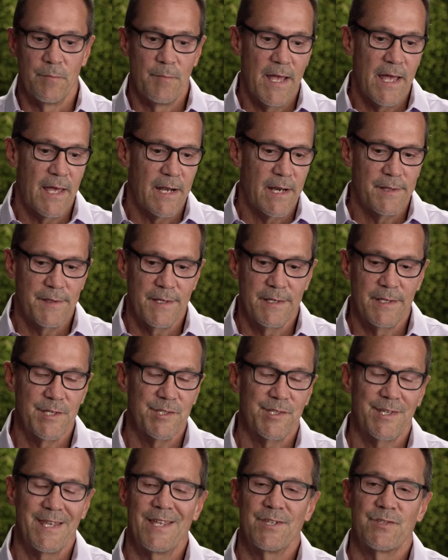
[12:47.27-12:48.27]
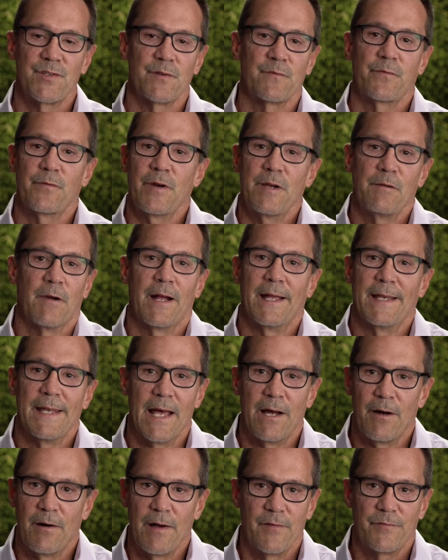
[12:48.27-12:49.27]
And Matt, I think, is cancer-free right
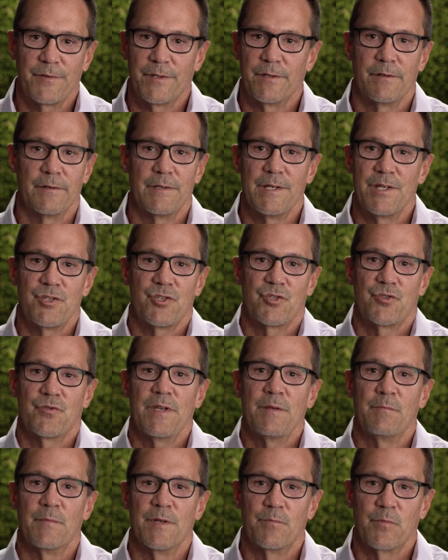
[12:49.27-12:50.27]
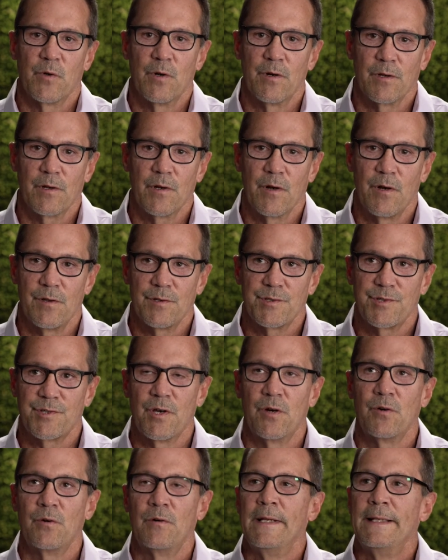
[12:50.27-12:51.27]
now after his treatment protocols.
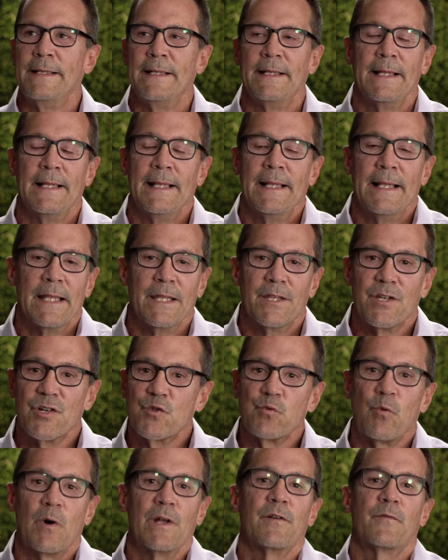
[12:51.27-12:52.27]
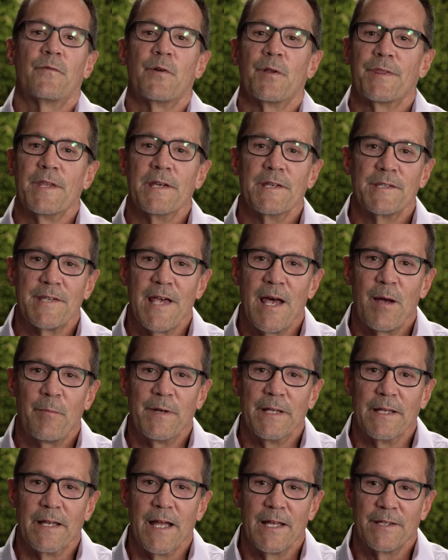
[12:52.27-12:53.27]
So there's wonderful things
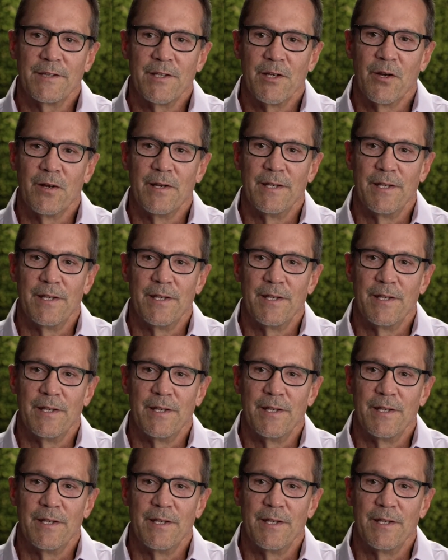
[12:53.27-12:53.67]
happening out there.